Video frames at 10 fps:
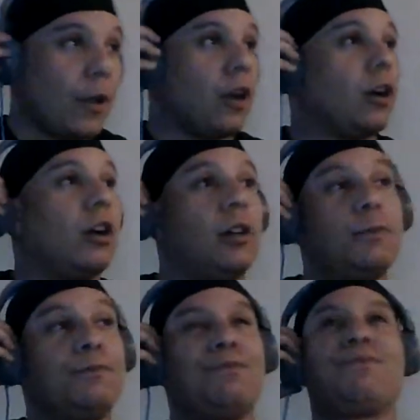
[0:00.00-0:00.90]

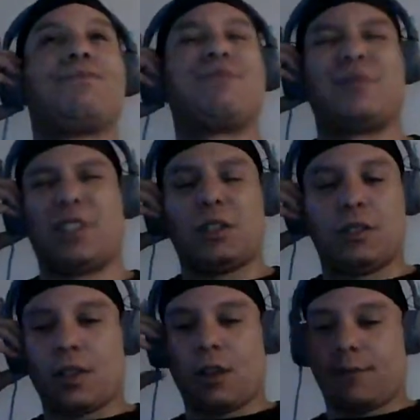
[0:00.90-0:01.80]
Sorry
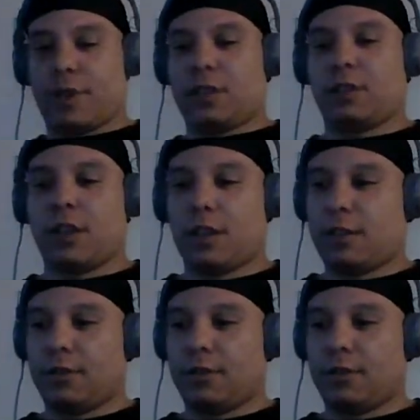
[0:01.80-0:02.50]
for that static.